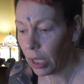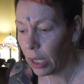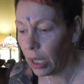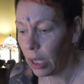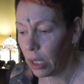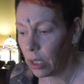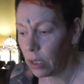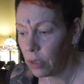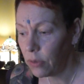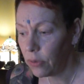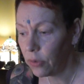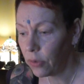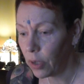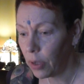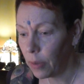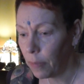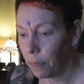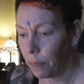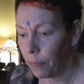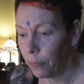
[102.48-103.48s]
And
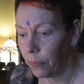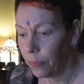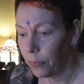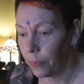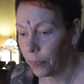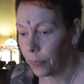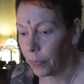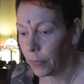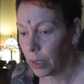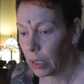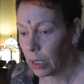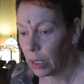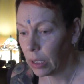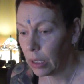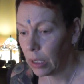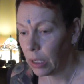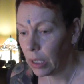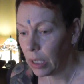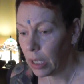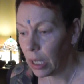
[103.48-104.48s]
um,
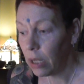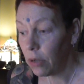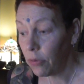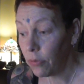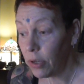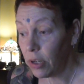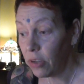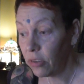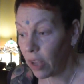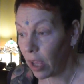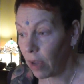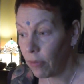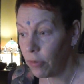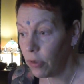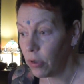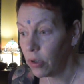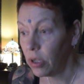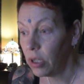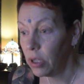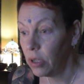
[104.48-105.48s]
it wreaks
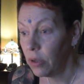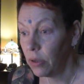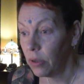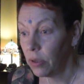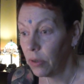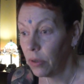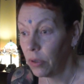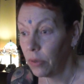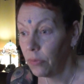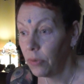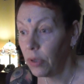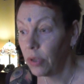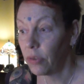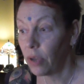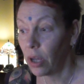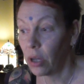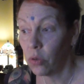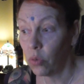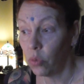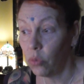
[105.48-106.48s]
havoc
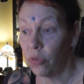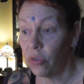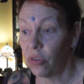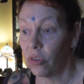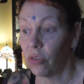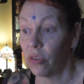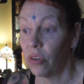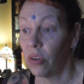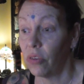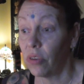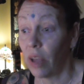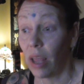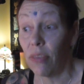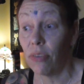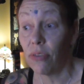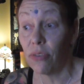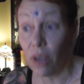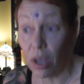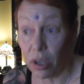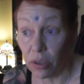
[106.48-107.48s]
with our consciousness
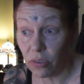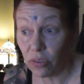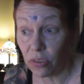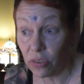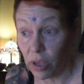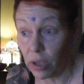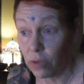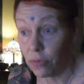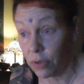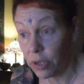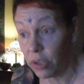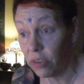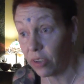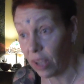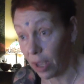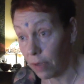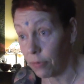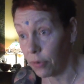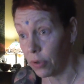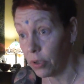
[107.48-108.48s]
and thus it wreaks
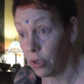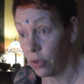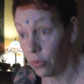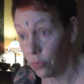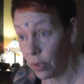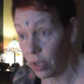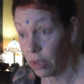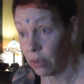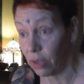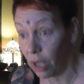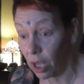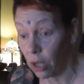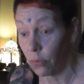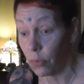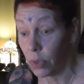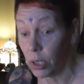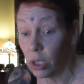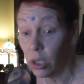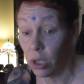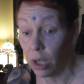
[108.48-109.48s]
havoc with
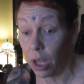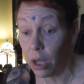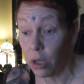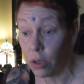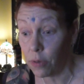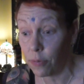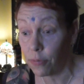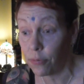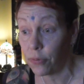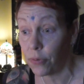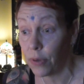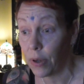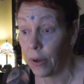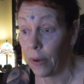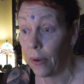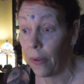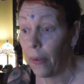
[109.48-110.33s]
our life.